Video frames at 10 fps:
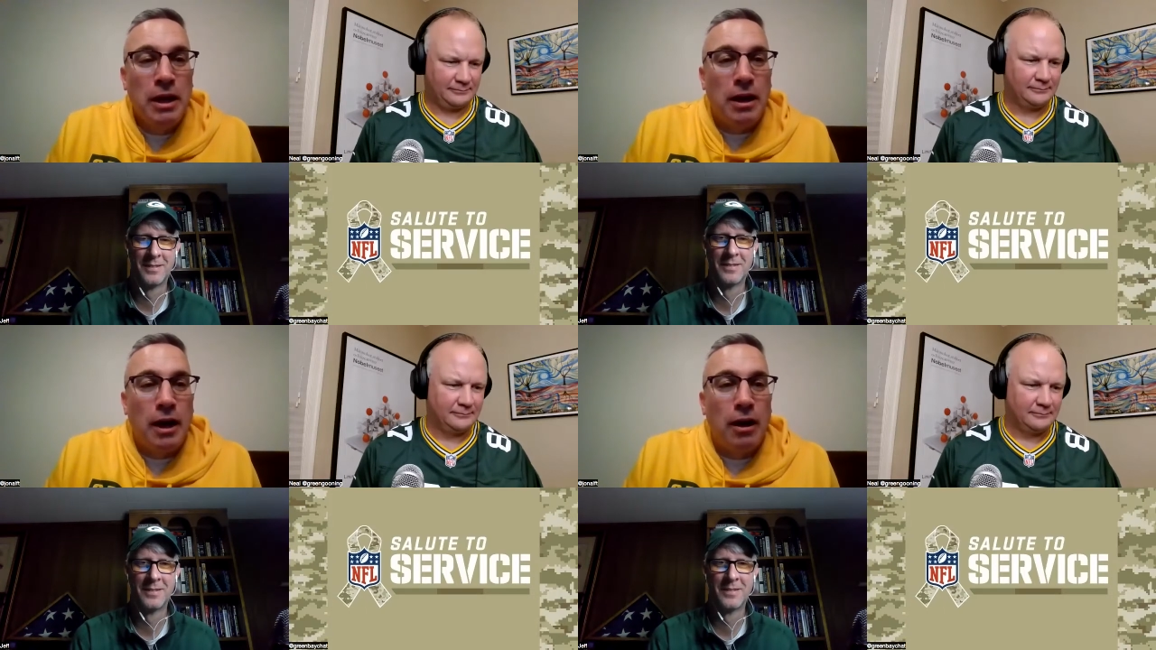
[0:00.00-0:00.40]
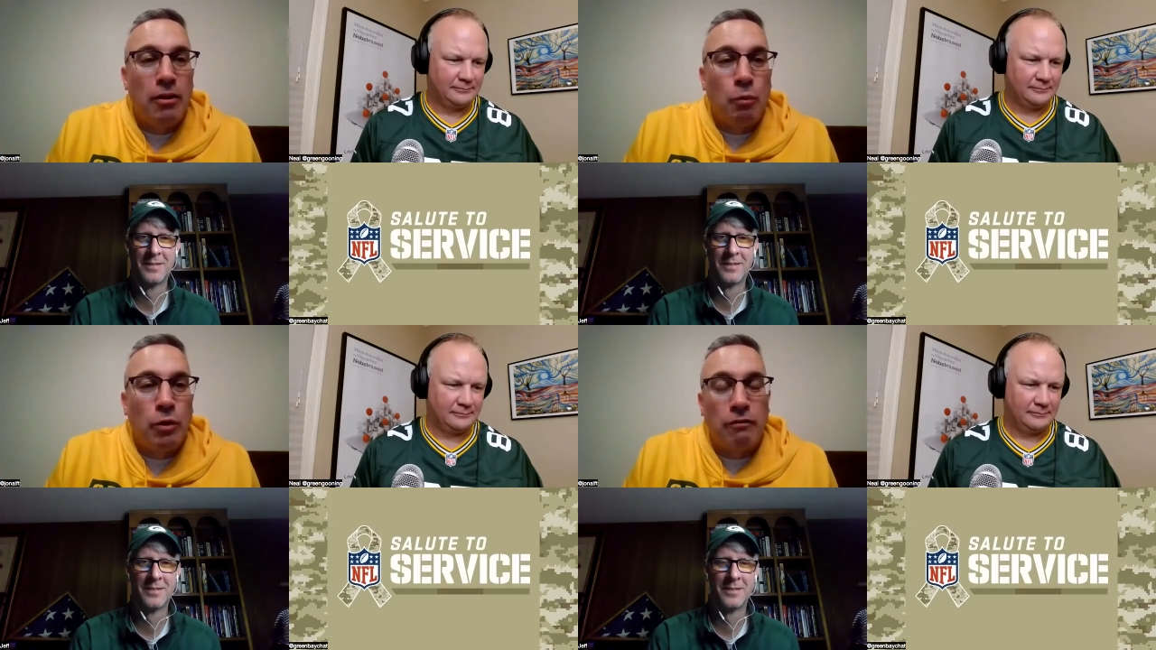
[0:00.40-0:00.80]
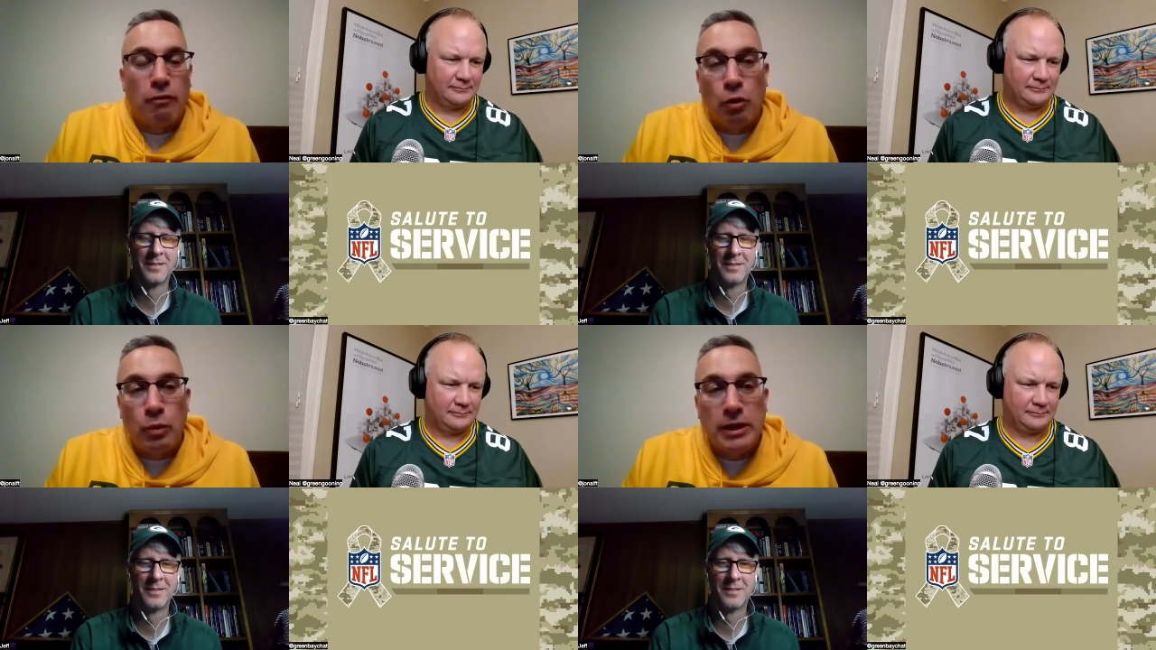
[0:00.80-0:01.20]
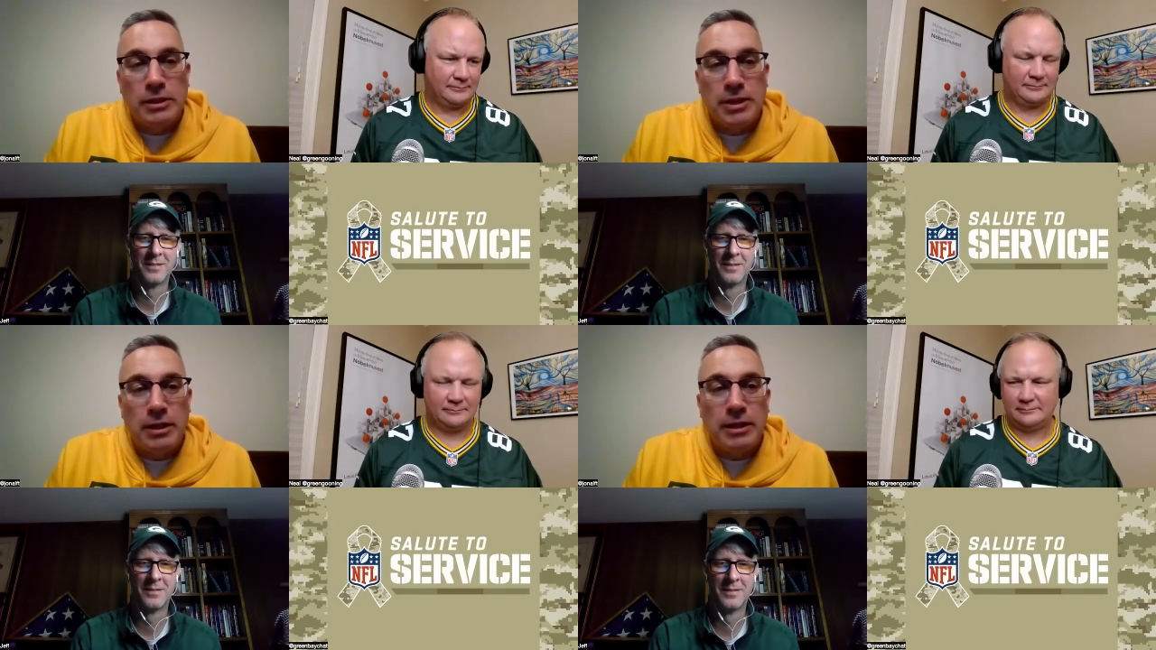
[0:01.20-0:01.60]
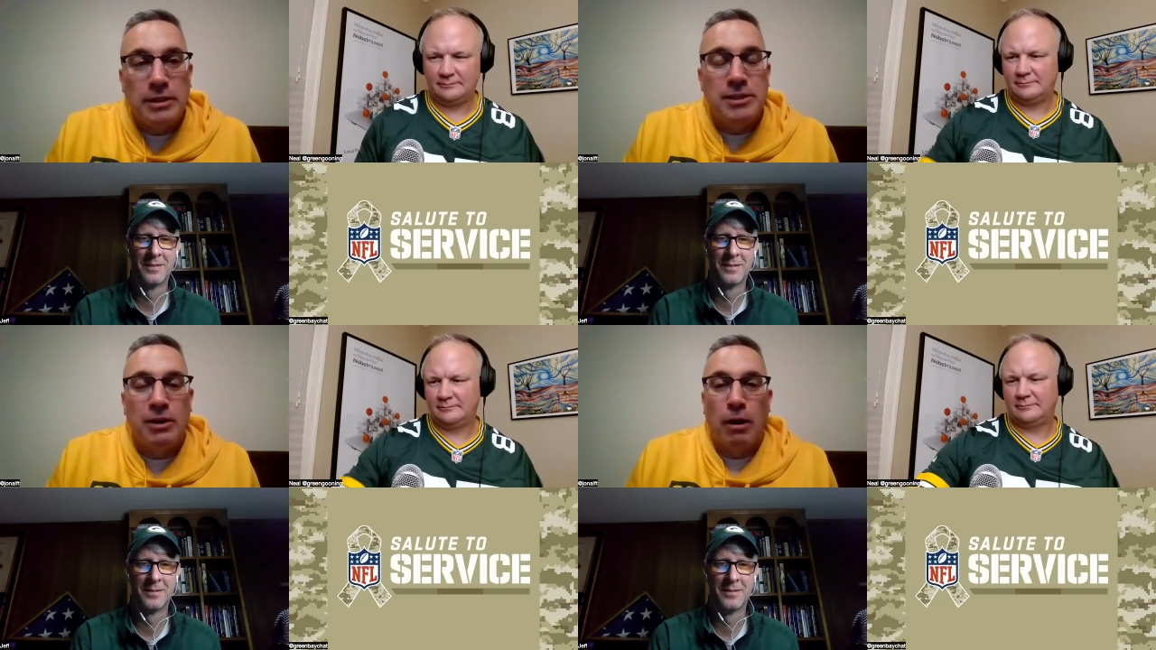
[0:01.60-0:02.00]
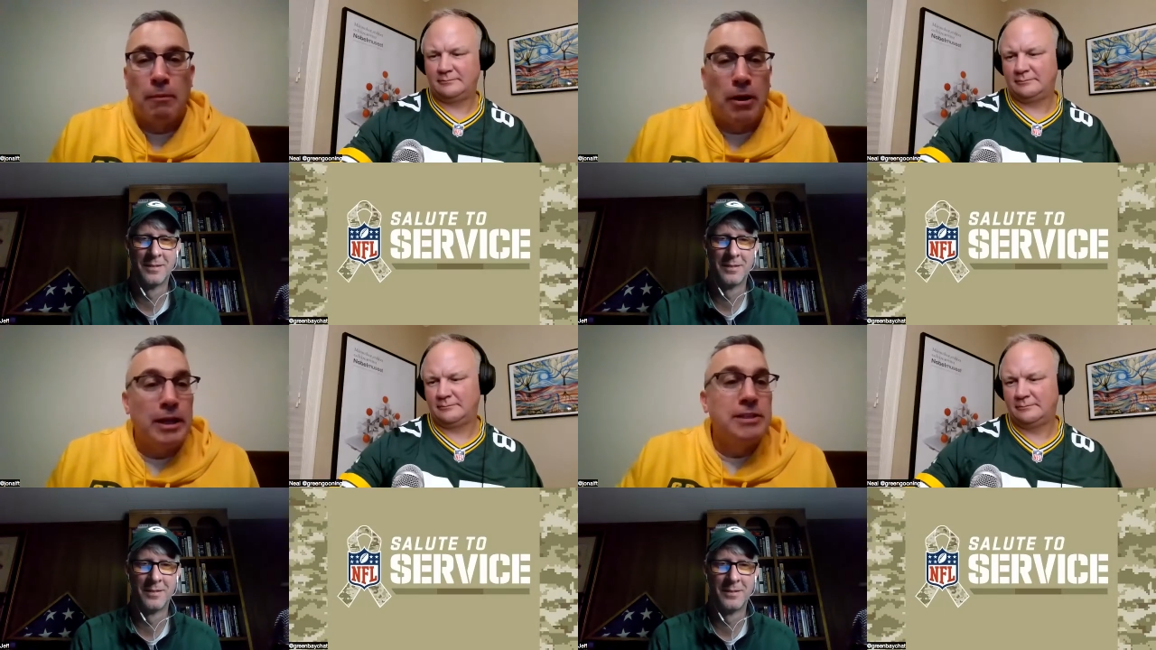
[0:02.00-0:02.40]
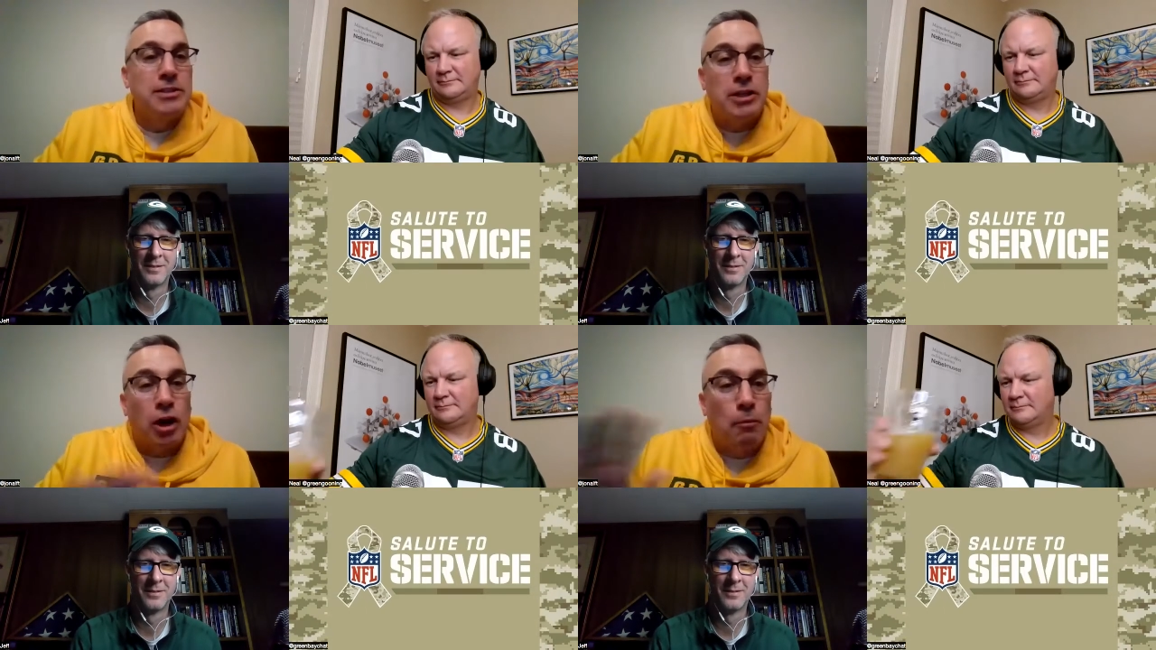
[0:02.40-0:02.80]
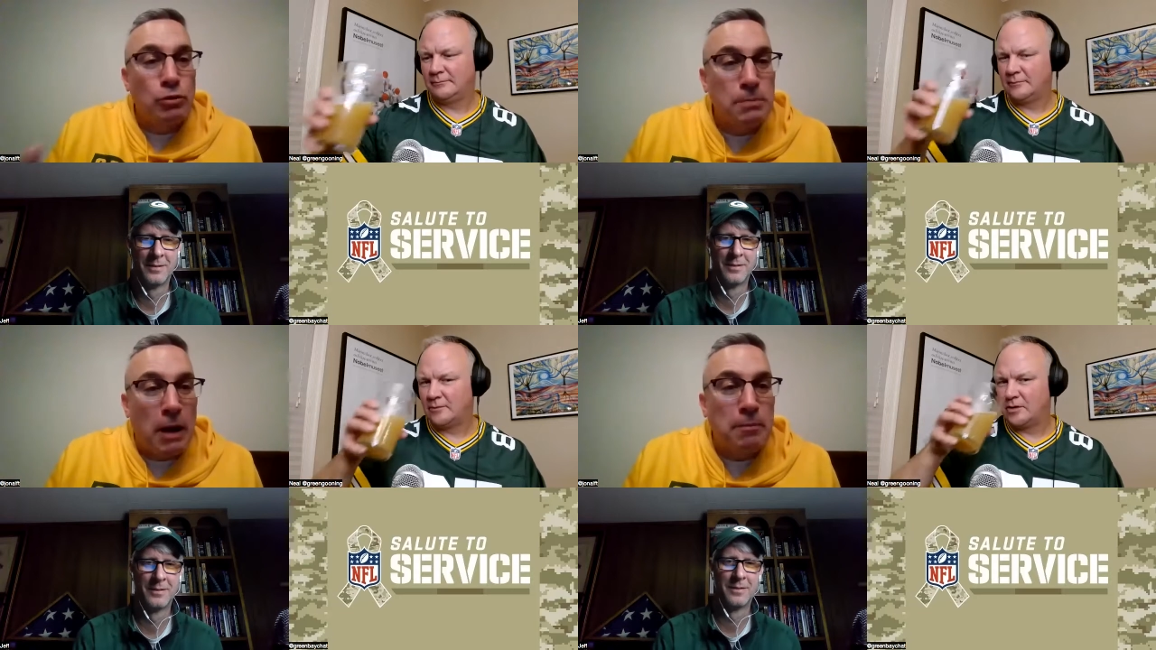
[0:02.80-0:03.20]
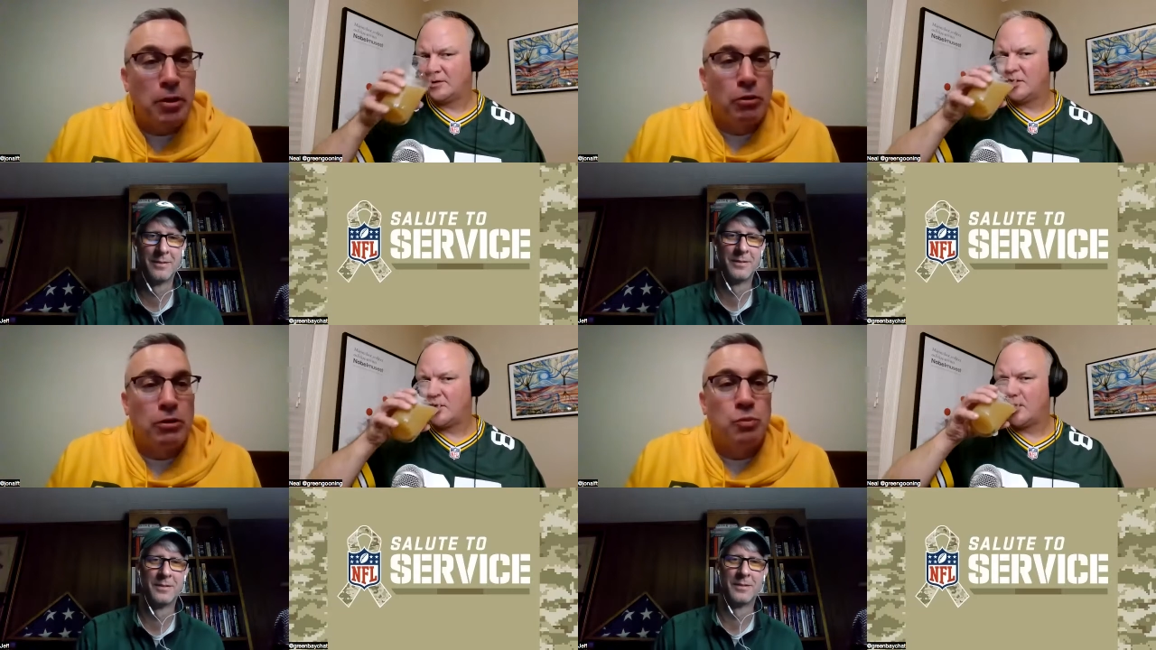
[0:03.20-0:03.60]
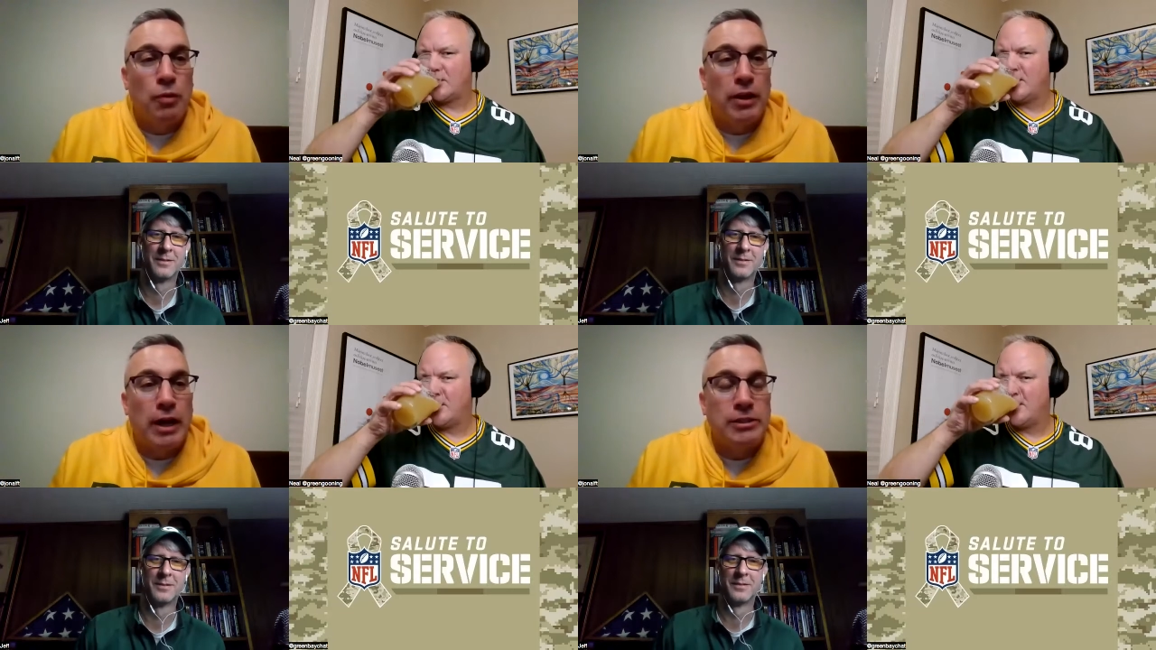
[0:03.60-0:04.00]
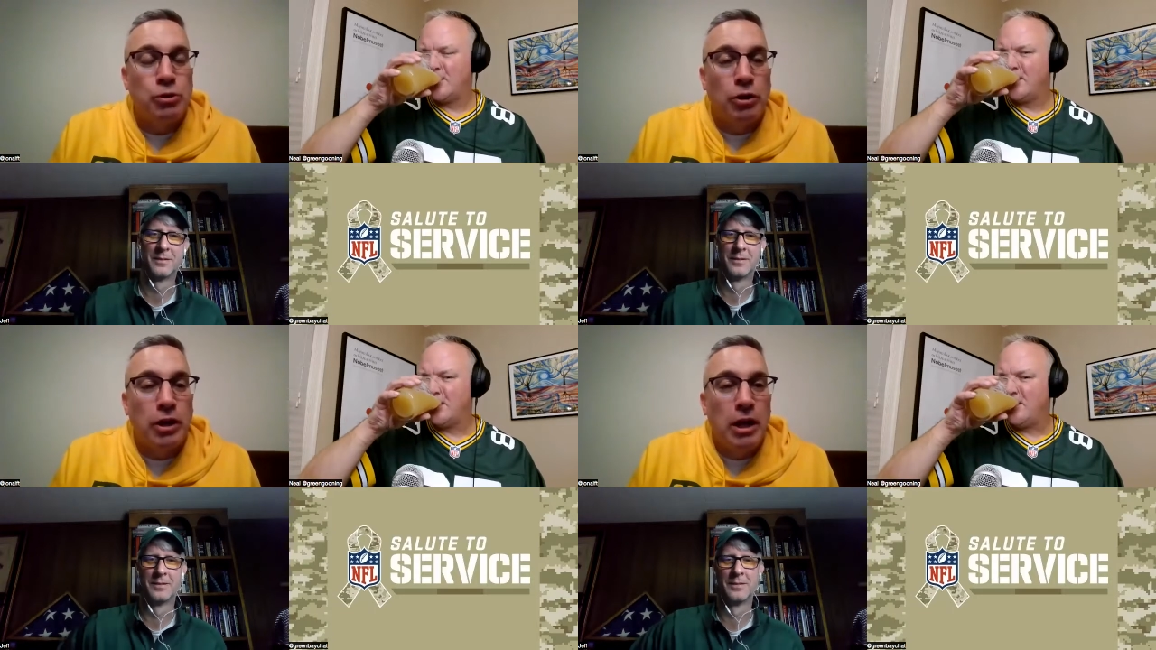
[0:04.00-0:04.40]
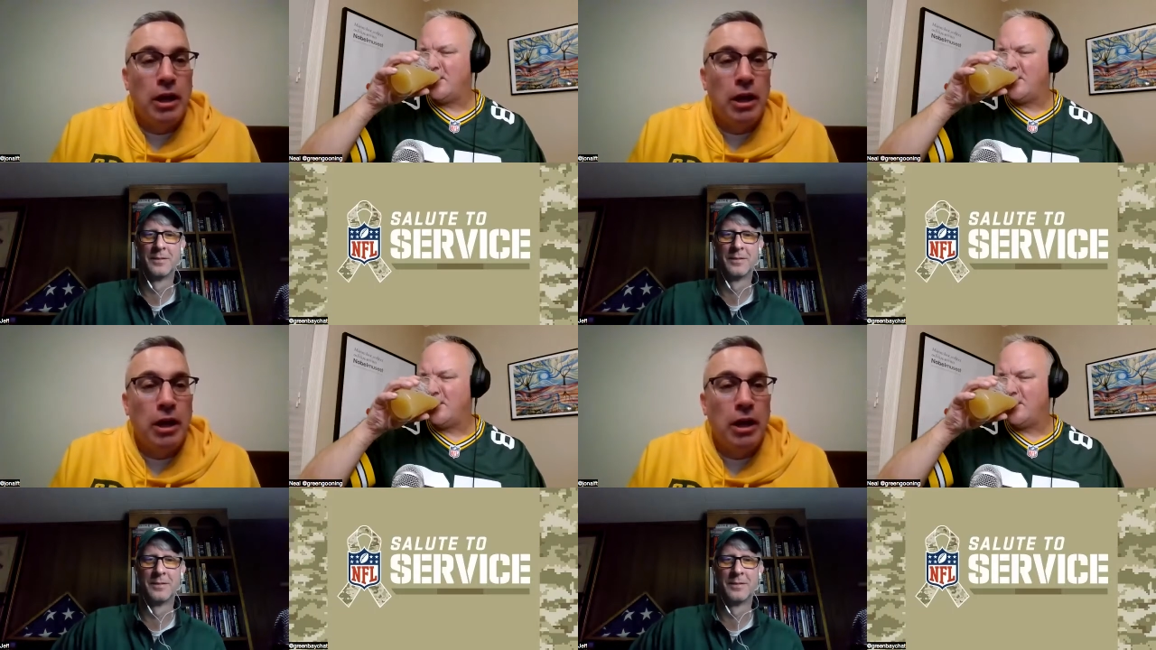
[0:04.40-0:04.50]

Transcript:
Speaker 1: uh, one of our reels on Instagram, uh, easily our most popular, is one that I took